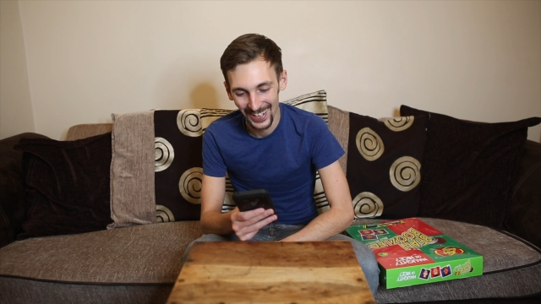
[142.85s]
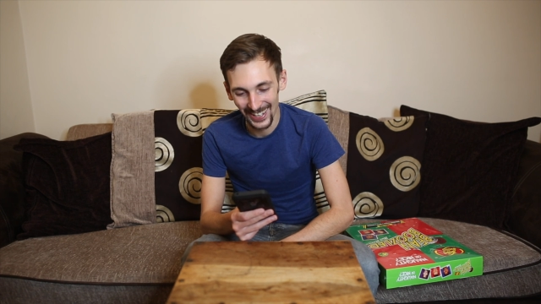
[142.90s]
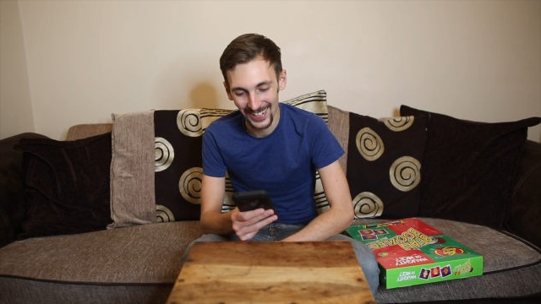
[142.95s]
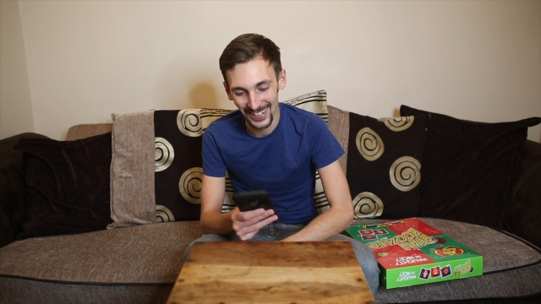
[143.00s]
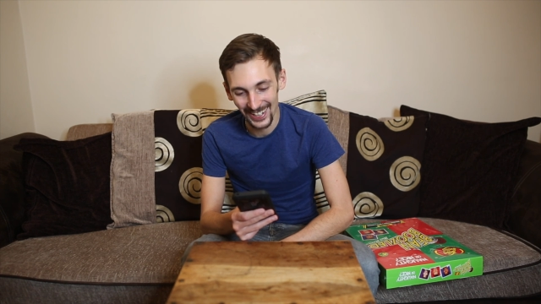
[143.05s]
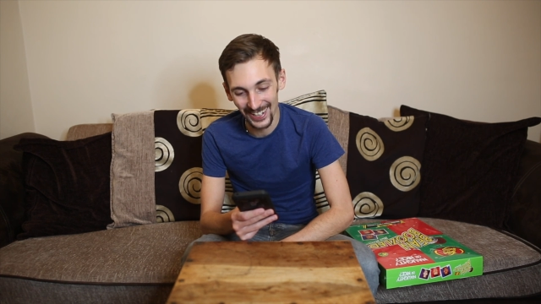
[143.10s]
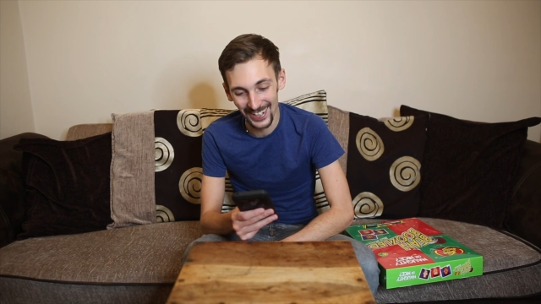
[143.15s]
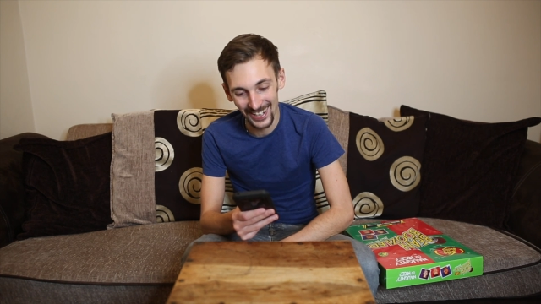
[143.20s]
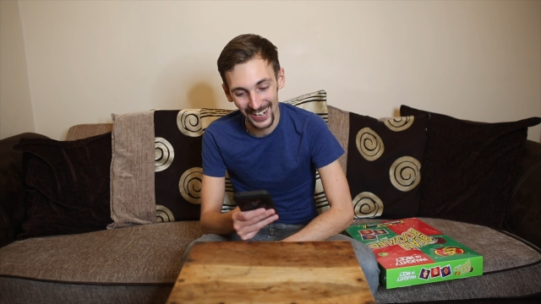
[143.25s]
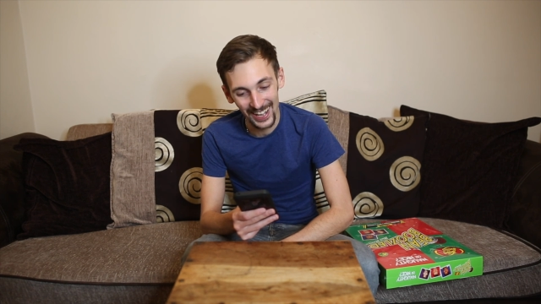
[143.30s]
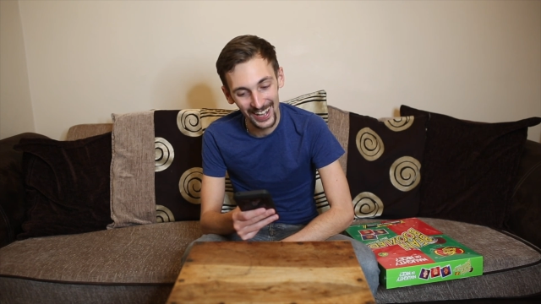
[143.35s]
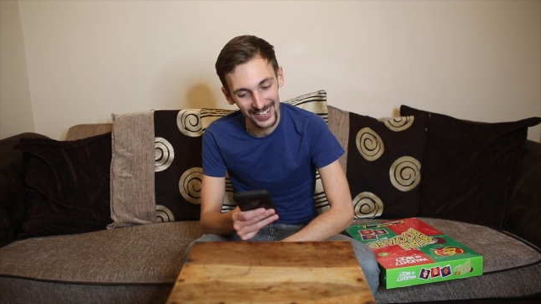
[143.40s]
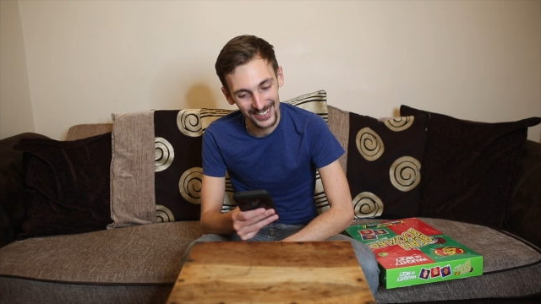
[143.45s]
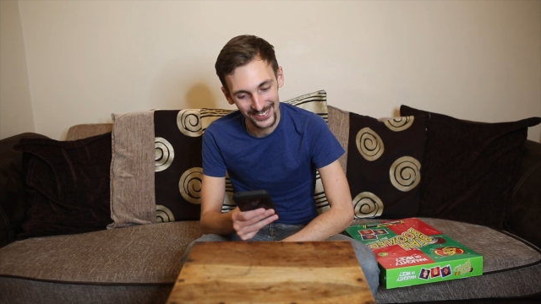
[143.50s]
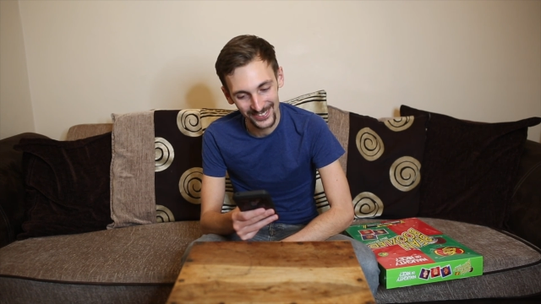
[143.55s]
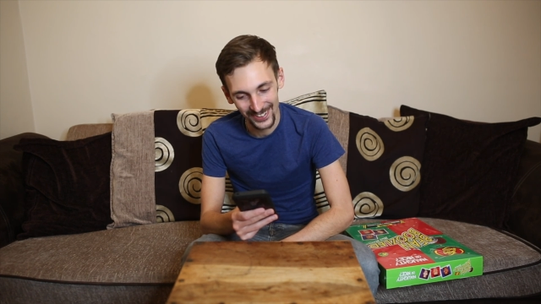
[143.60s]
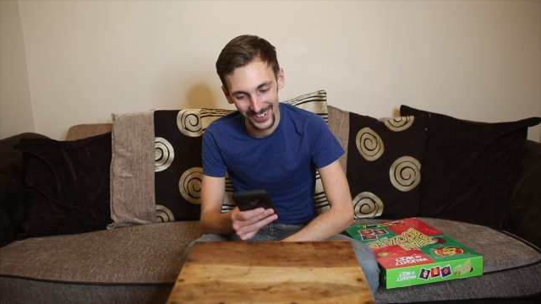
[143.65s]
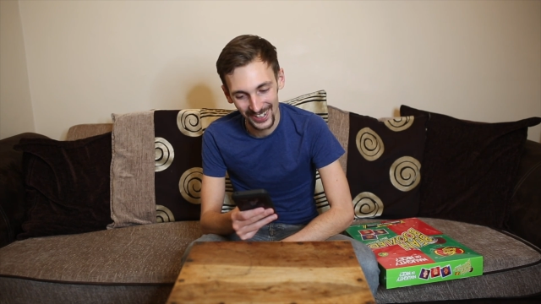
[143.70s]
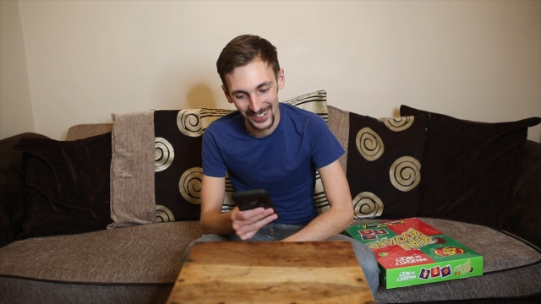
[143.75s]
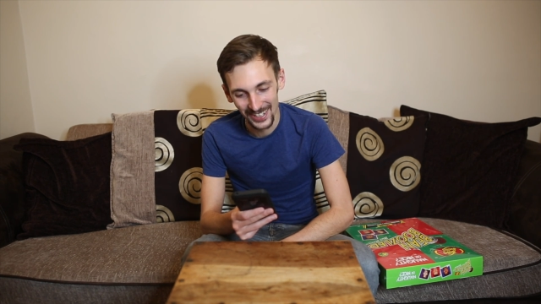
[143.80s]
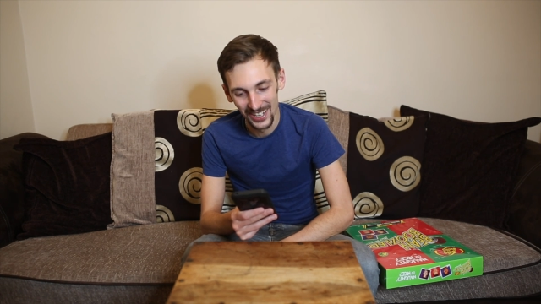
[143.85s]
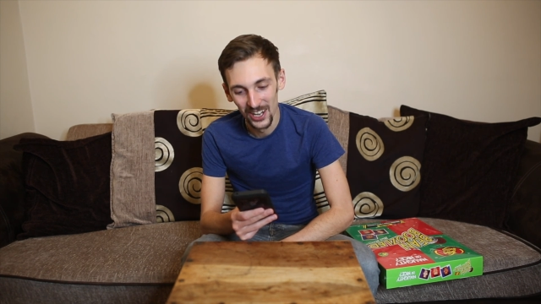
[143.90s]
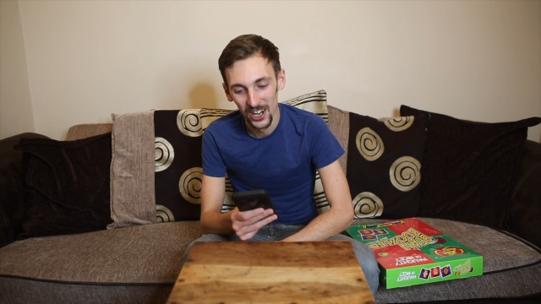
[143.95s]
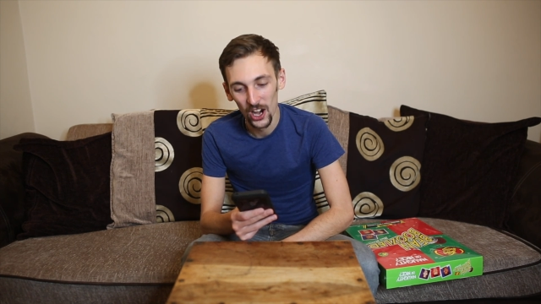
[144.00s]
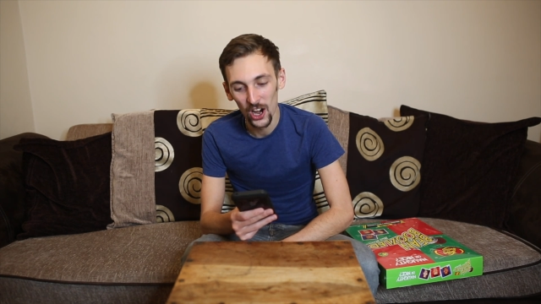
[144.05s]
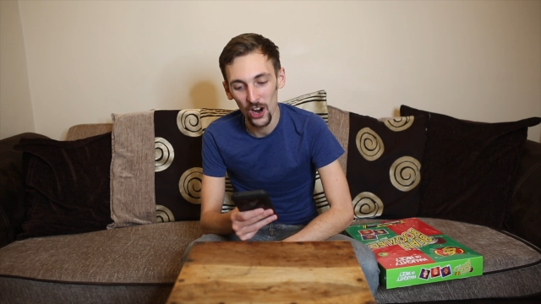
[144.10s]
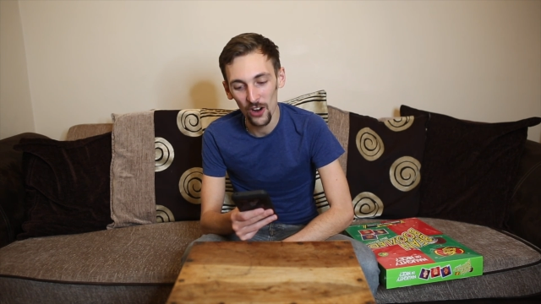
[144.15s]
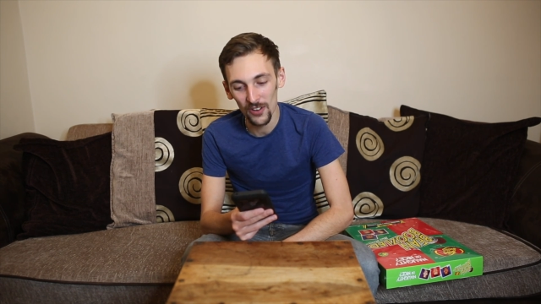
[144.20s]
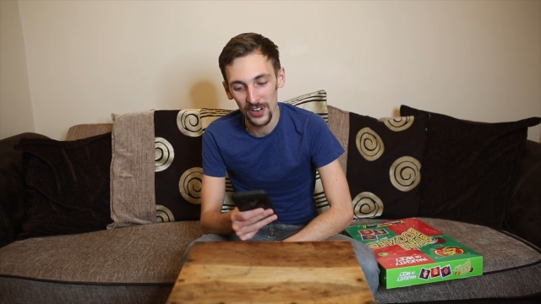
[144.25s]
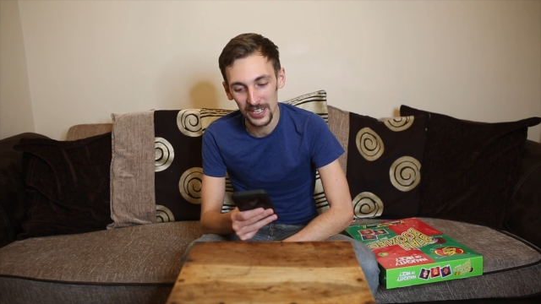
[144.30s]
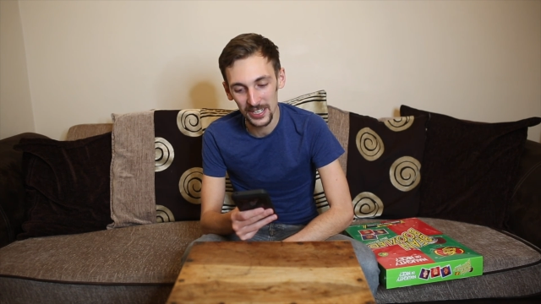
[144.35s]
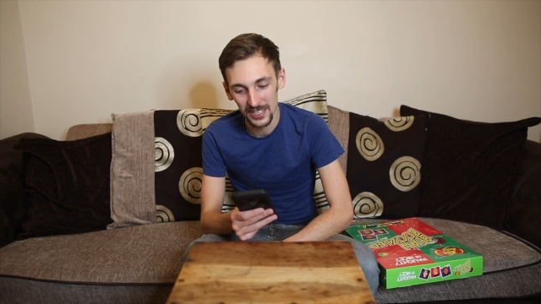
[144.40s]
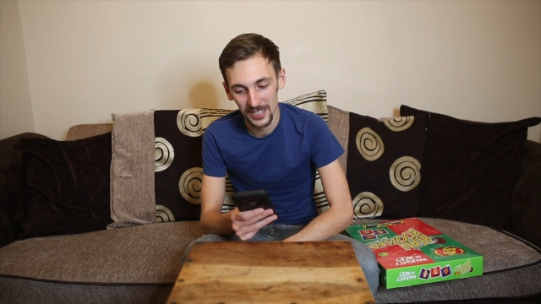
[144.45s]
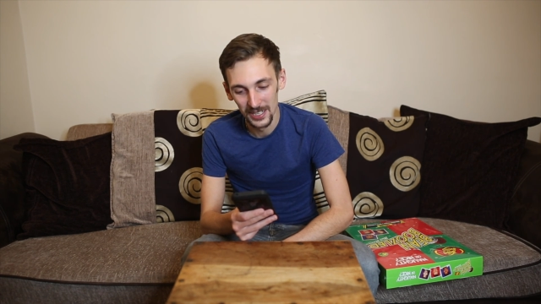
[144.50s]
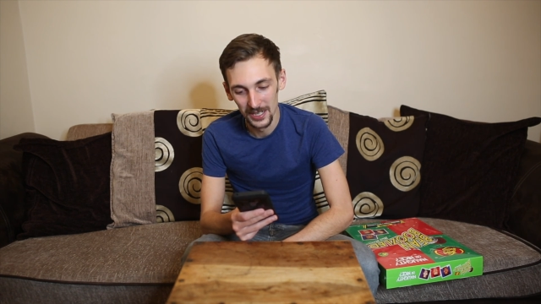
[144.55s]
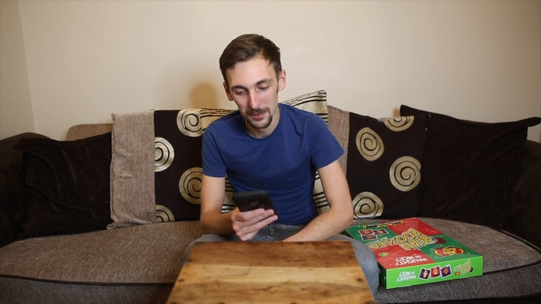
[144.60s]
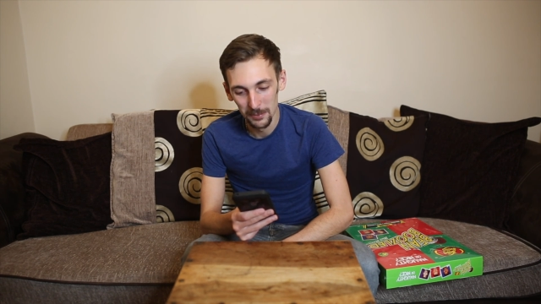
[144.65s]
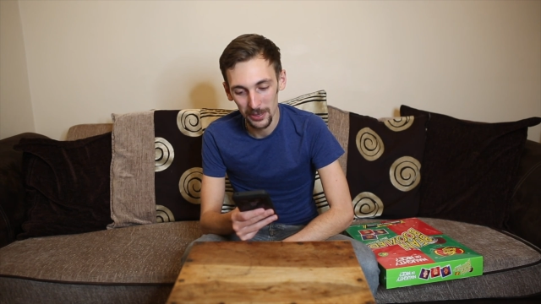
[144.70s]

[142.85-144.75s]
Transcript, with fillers: And the last one, horrid,